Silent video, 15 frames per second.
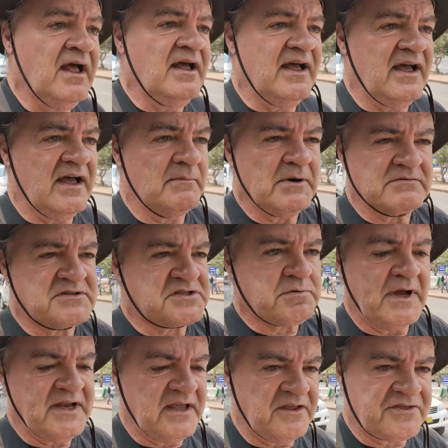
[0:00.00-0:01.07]
about
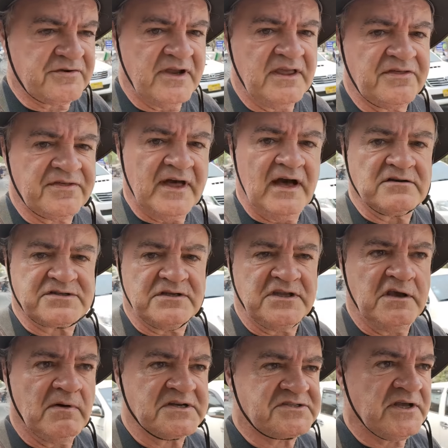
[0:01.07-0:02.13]
23,000
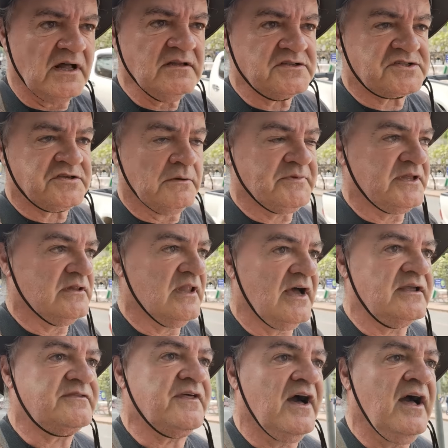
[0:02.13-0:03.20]
US dollars, something
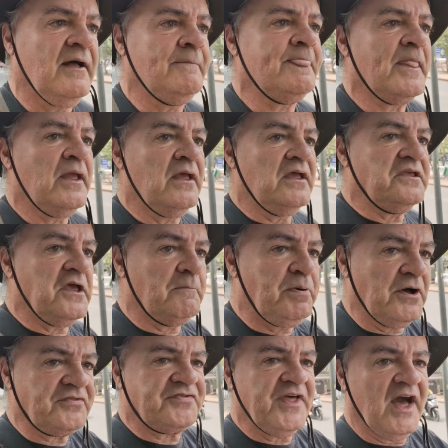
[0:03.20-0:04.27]
like that. You
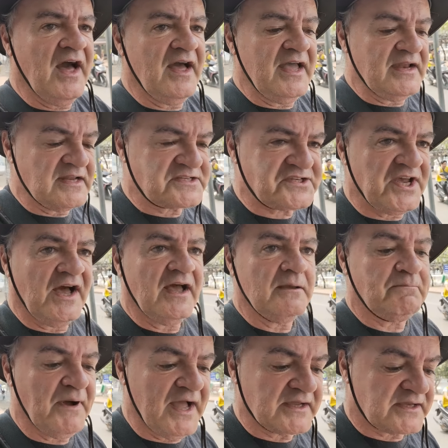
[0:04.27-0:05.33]
put that in a Thai
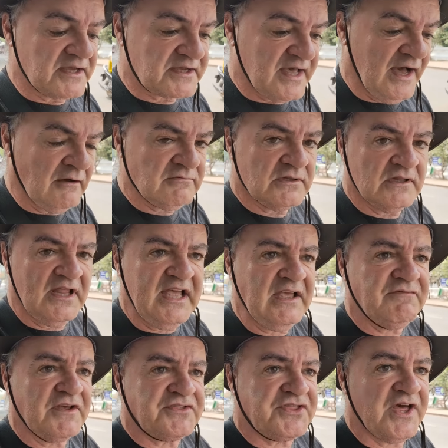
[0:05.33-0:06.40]
bank account,
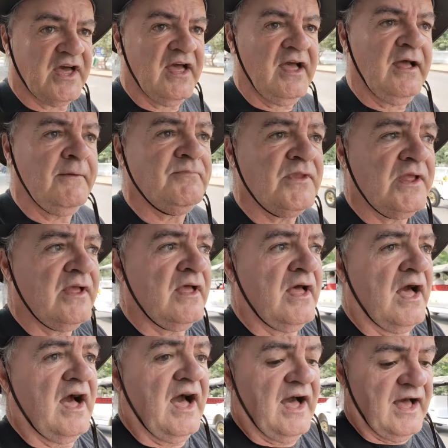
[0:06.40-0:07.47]
leave it there,
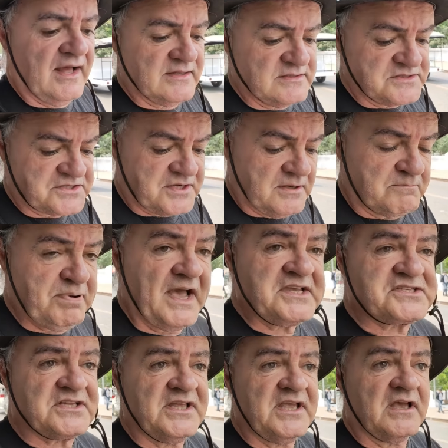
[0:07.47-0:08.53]
and
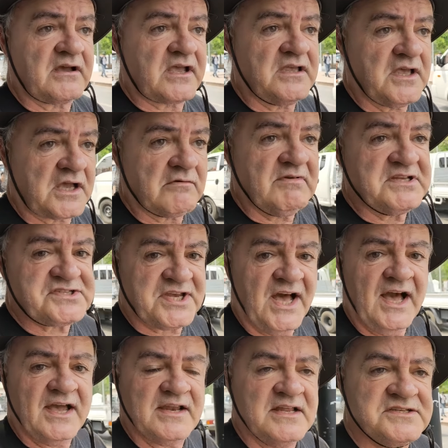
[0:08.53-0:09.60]
basically you can
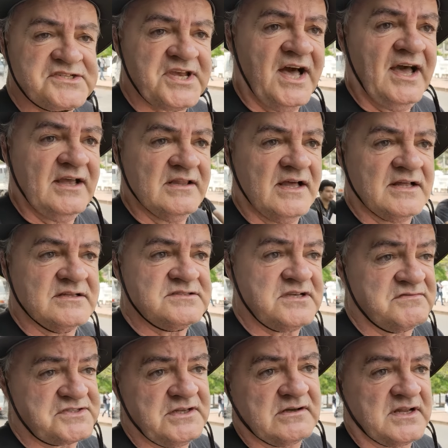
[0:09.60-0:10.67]
retire in Thailand.
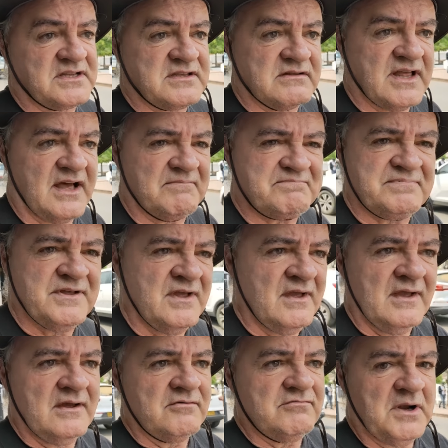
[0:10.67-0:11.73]
You're still going to do that
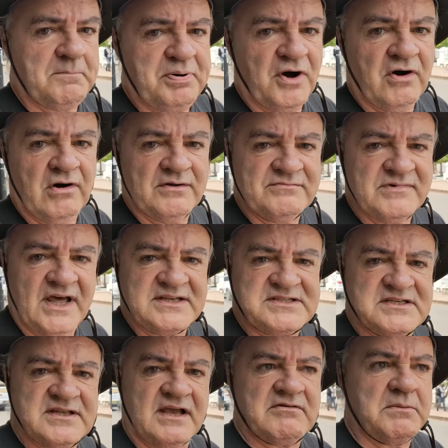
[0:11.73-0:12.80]
report and
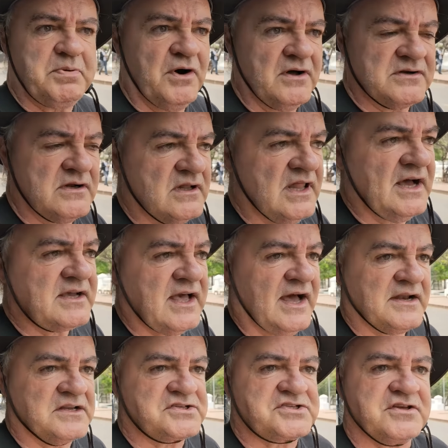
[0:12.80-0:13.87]
90-day report and all that
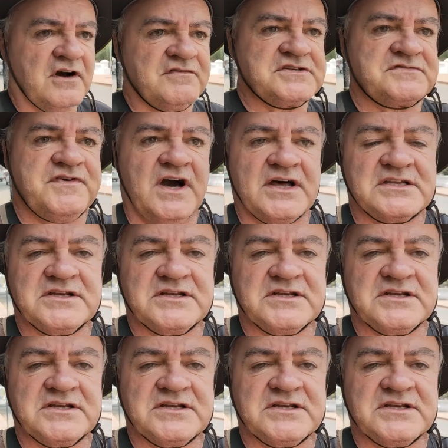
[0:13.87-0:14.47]
kind of stuff, as far